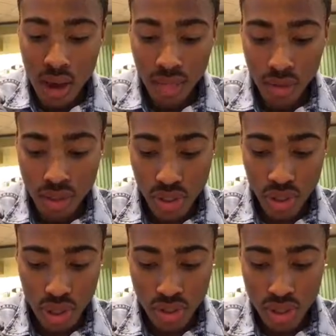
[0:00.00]
They were so
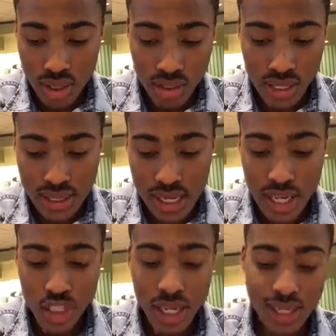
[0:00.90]
close to their
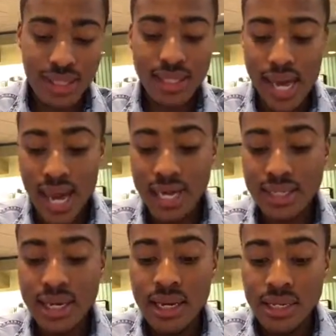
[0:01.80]
destination. Uzzah dies.
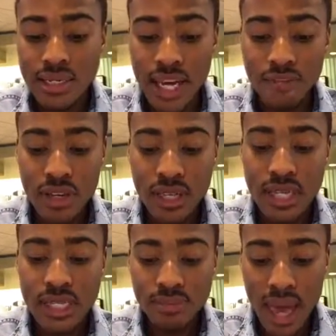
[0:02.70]
David
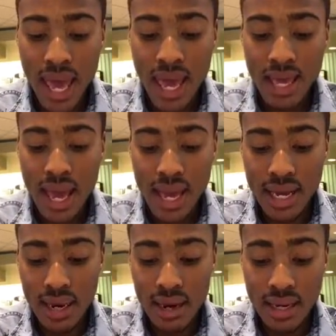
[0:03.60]
is mad at
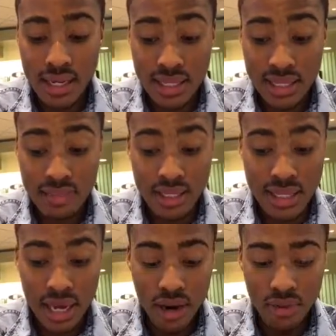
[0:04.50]
God, and he's even
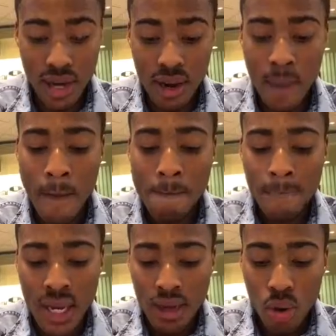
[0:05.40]
scared of God.
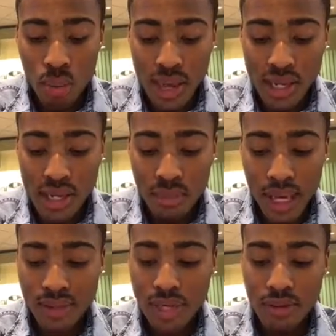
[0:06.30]
Obed-Edom
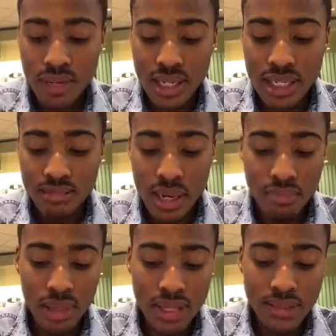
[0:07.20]
has a covenant. He's being
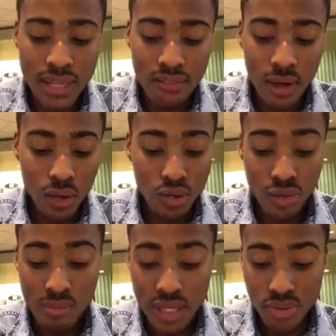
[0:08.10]
blessed. David goes
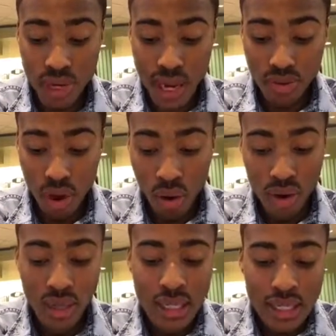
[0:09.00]
3 months without the
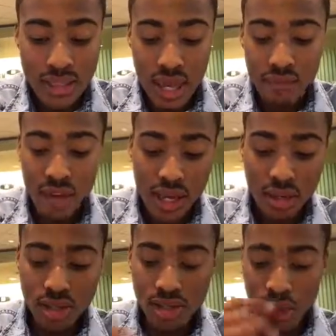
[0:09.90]
ark. David
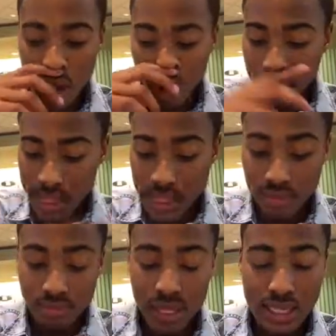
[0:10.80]
hears about
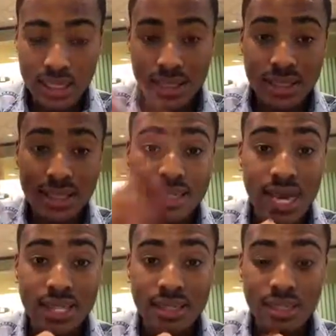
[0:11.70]
Obed-Edom's blessings and
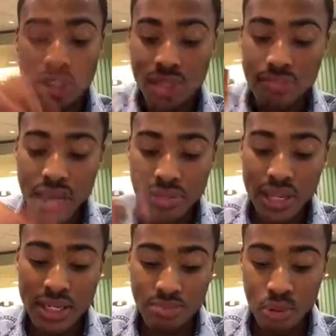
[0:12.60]
decides to change his
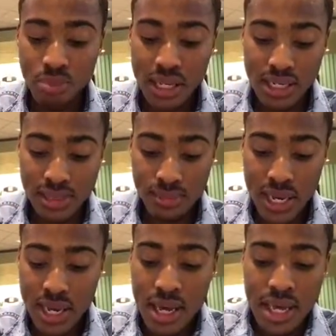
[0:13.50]
method, his movement, and his
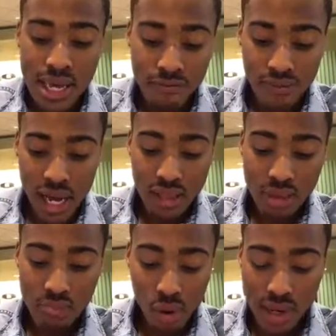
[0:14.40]
men. He finally
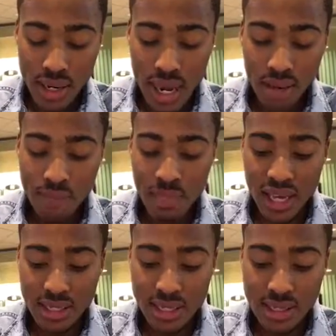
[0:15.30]
brought it out
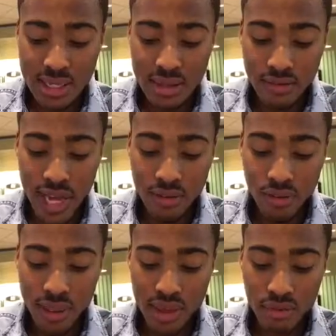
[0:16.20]
into the city of David
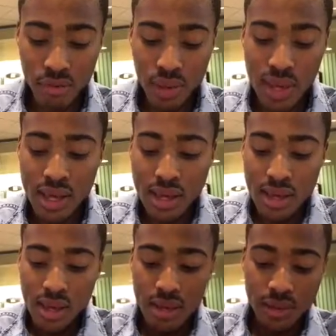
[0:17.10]
with everyone.
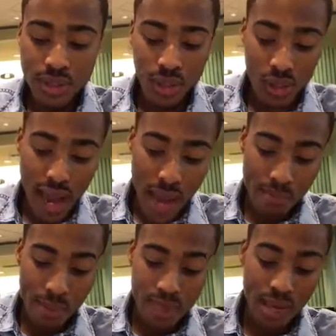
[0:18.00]
He was so
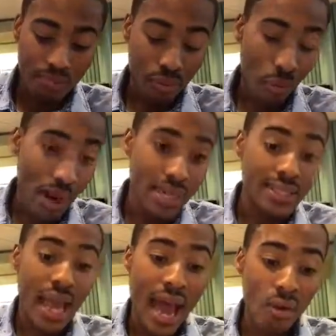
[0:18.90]
happy that he
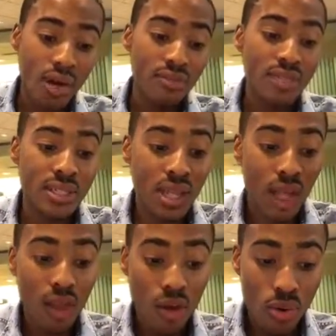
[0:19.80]
praised out of his
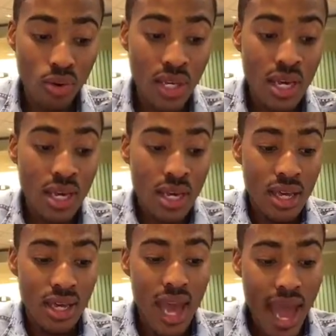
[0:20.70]
clothes.
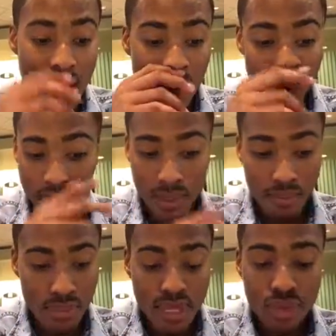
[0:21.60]
He had
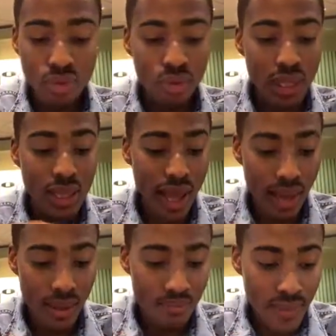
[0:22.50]
been through a
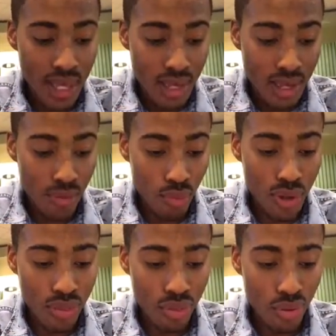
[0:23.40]
lot. He
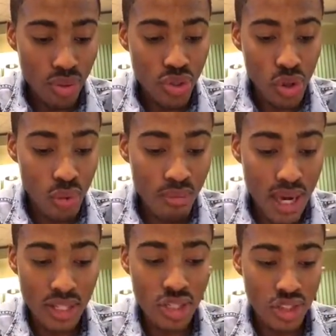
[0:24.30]
went through so
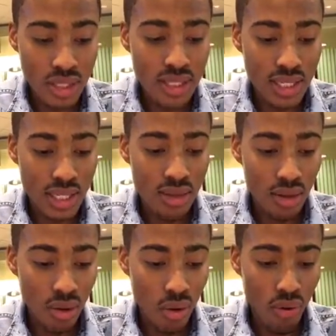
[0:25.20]
much just to get the
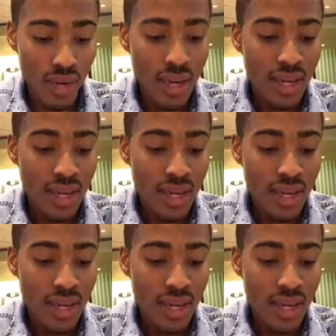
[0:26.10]
glory.